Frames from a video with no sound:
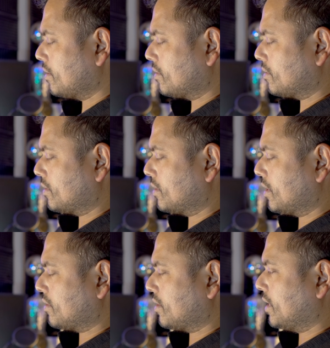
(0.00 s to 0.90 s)
So there
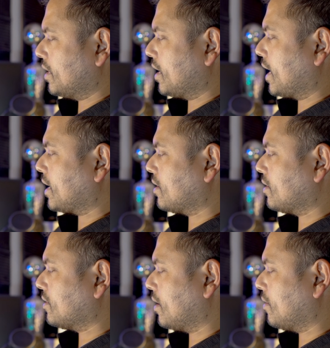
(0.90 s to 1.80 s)
is a little
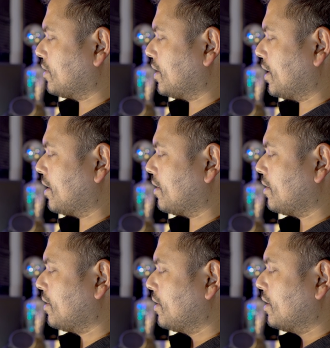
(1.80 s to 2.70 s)
icon down here.
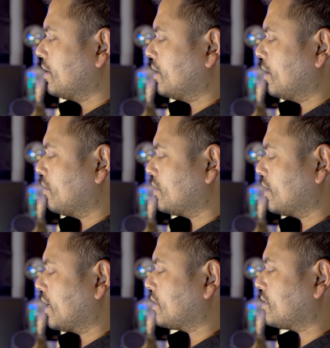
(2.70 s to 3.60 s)
Now the
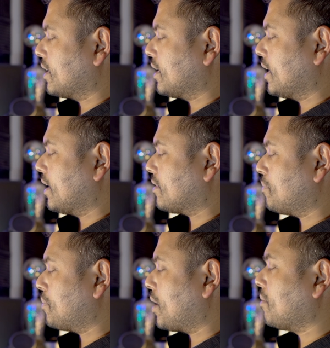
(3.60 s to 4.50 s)
next thing is,
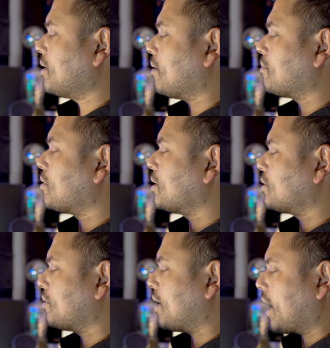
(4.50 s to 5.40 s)
probably I'm going
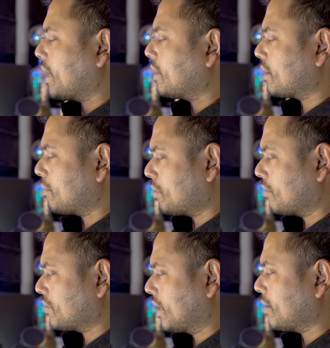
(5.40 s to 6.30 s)
to hide a couple
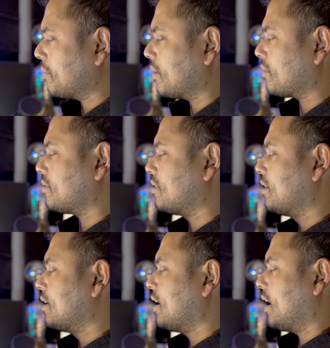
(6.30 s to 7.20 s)
of things because
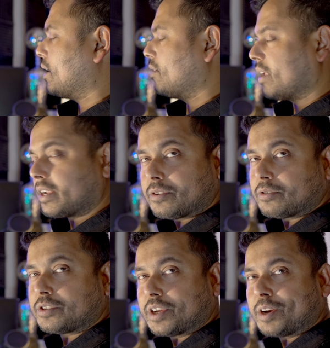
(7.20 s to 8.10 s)
I don't like to
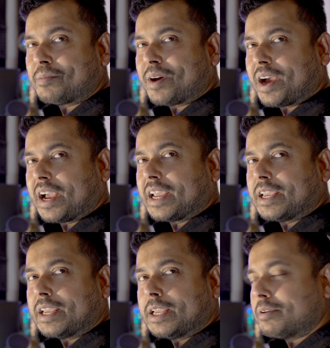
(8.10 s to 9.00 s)
share my
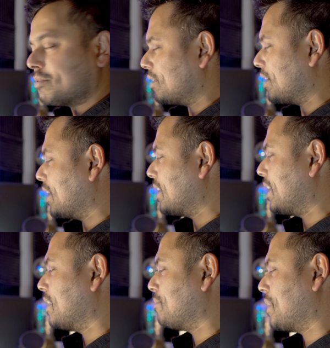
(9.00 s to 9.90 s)
user ID
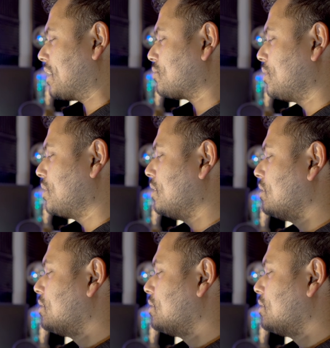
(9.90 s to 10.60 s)
and password.